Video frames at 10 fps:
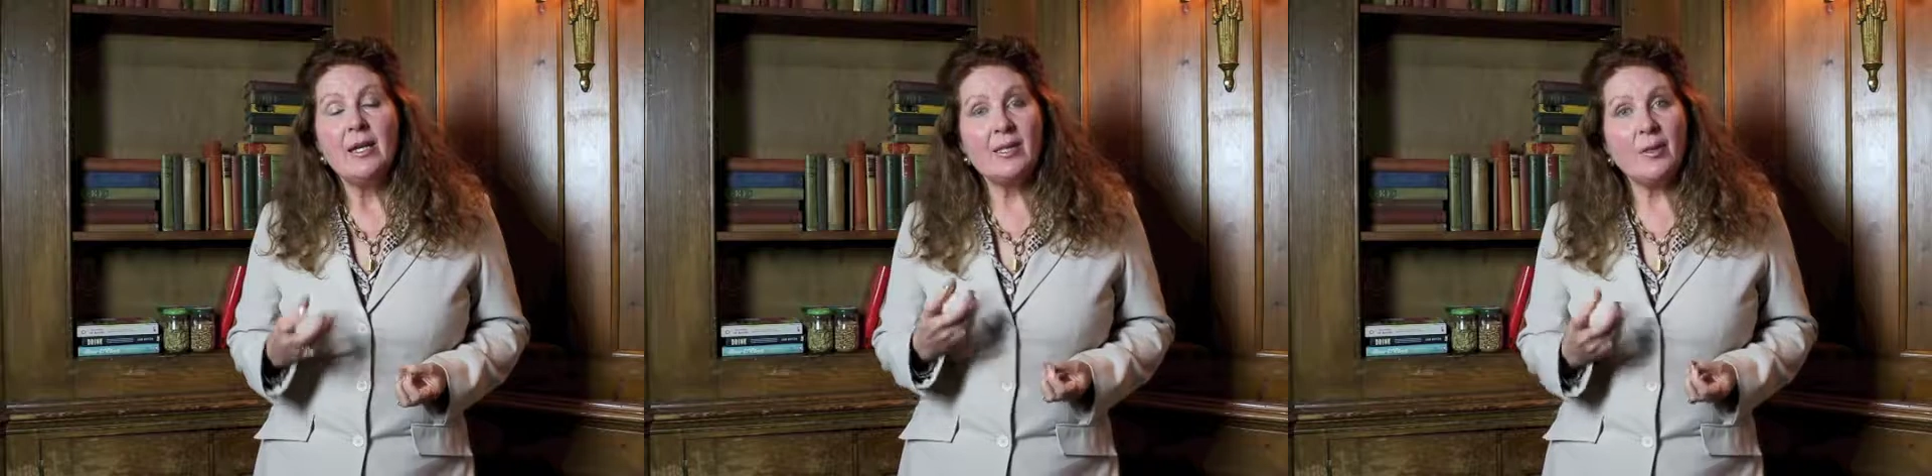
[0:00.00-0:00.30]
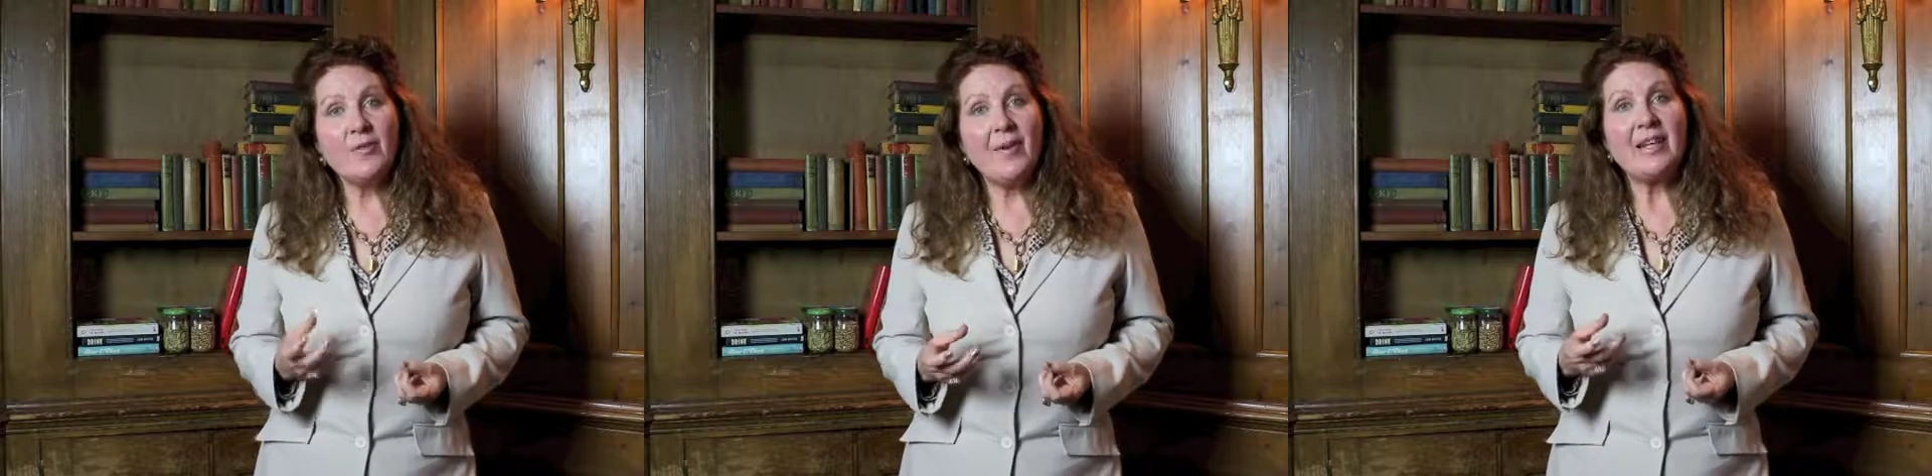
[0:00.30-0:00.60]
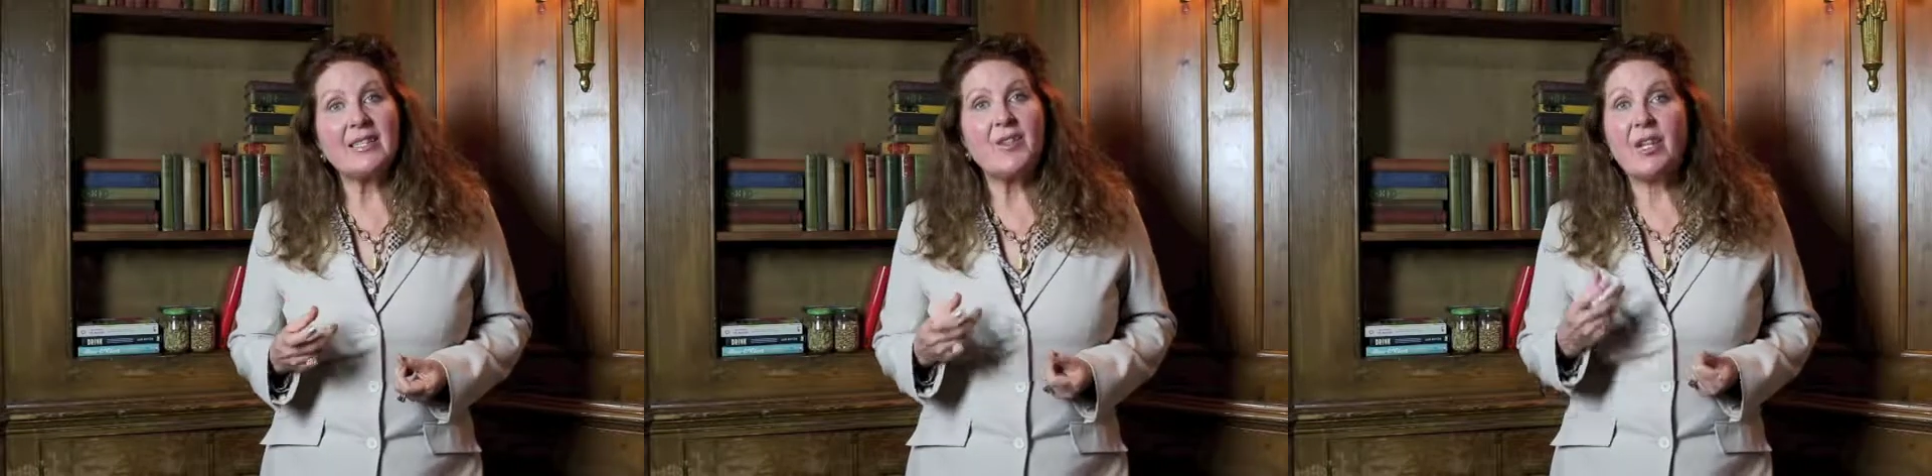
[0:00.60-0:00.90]
So in
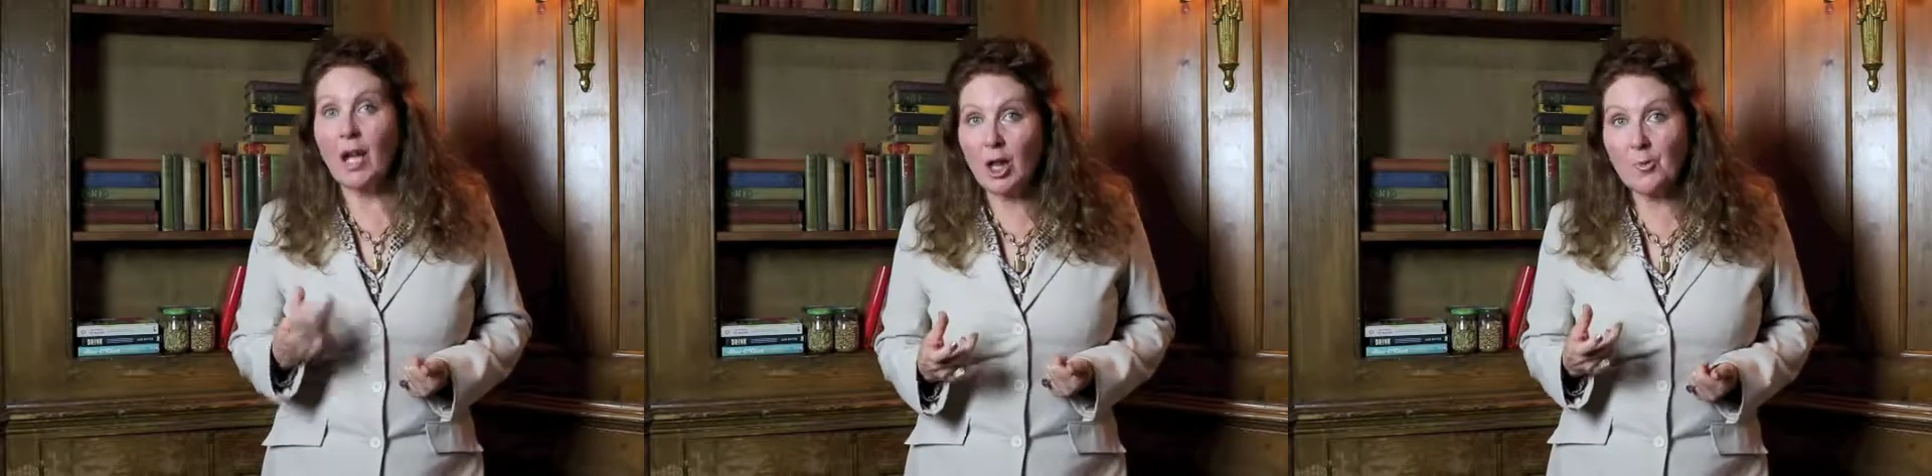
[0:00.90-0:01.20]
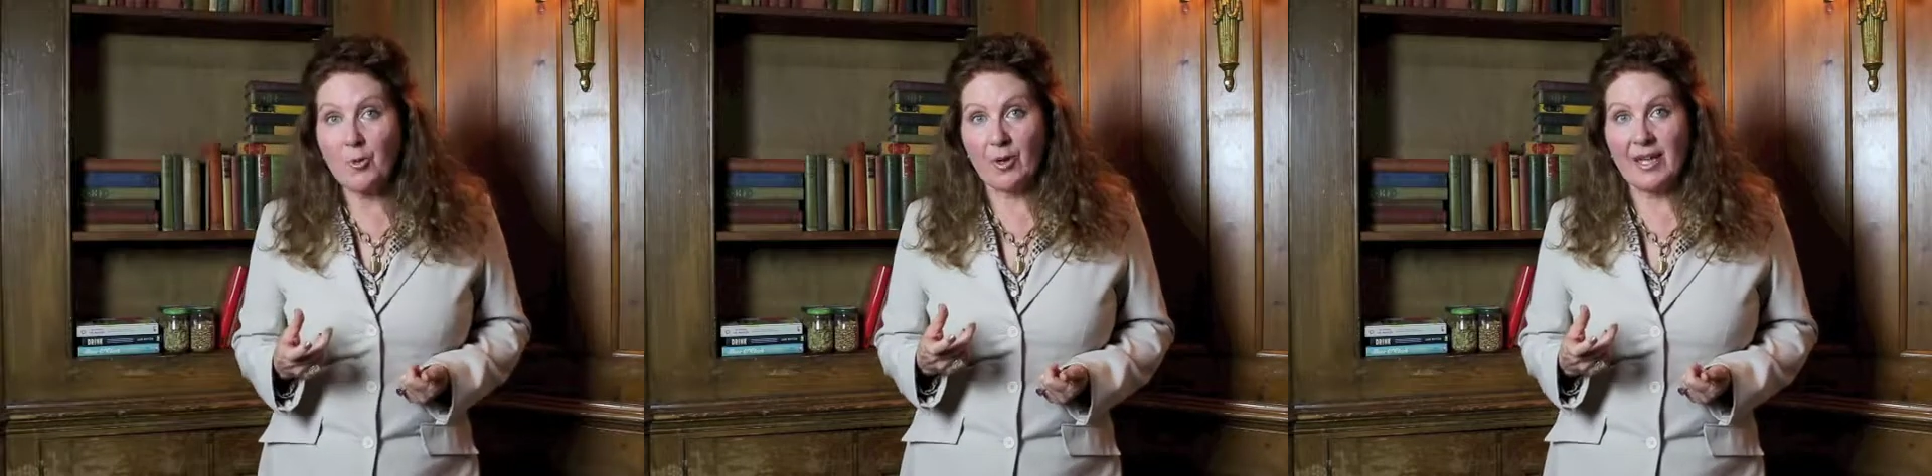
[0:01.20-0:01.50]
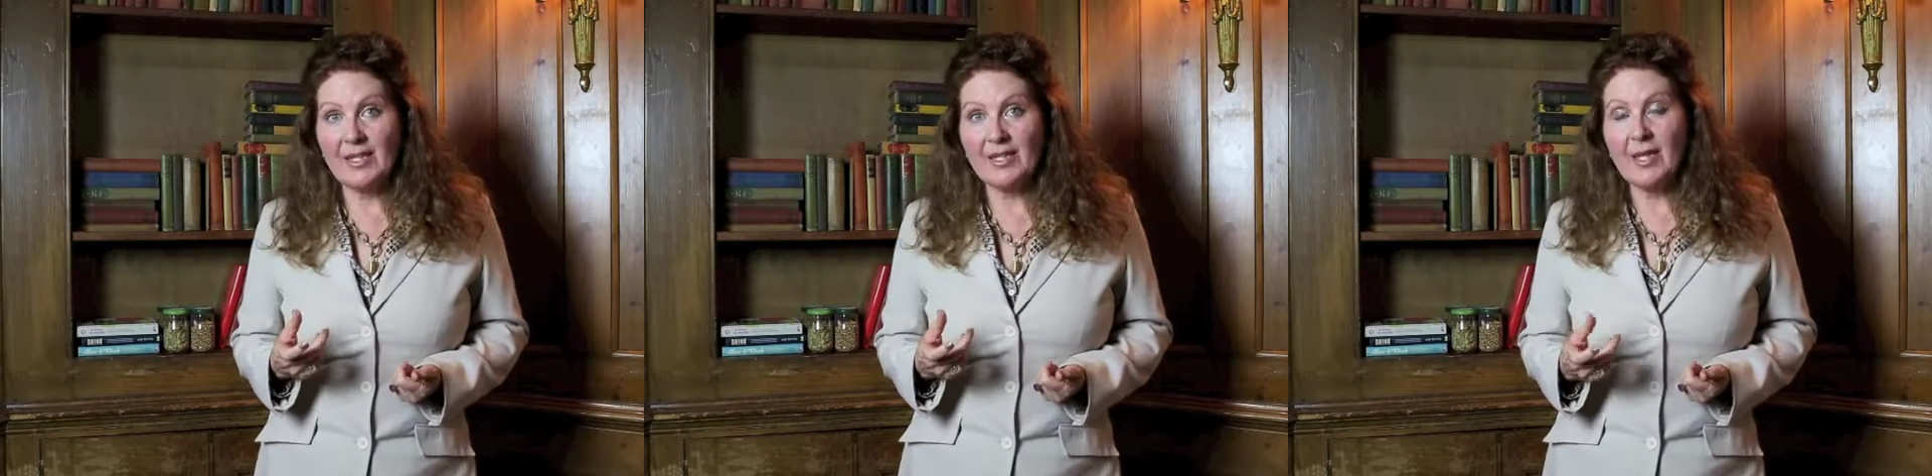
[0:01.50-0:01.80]
fact, the
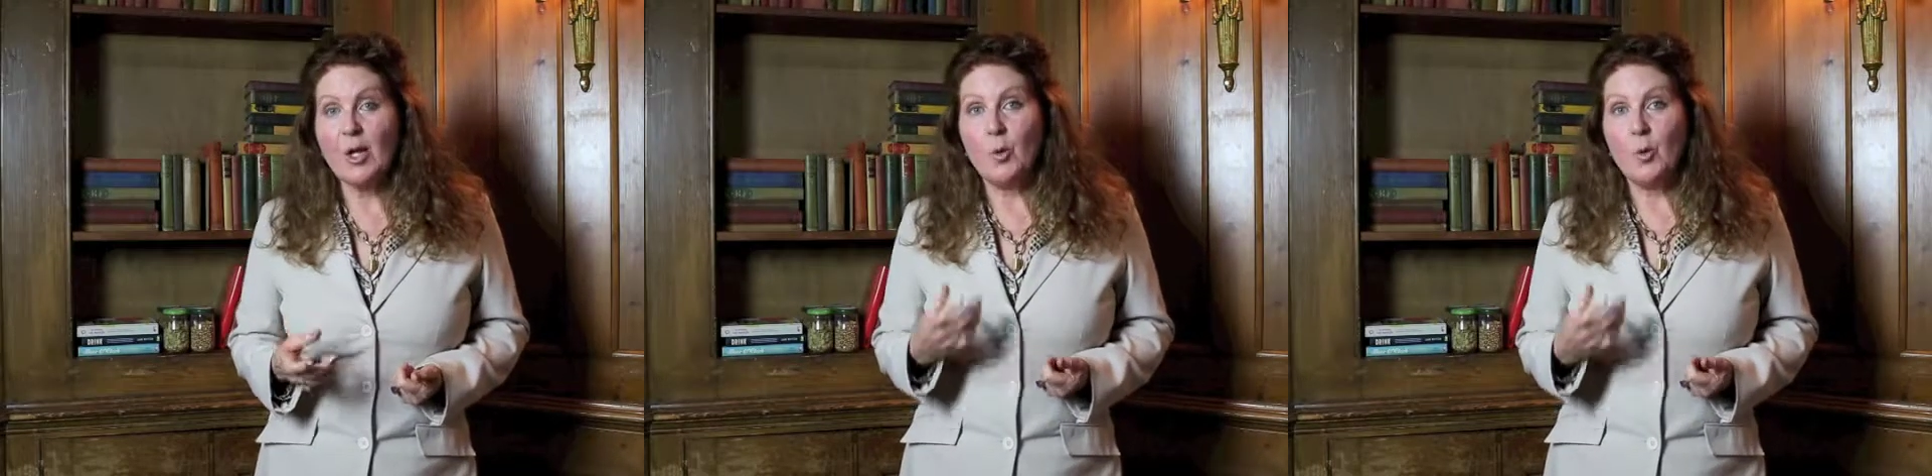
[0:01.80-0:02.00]
culprit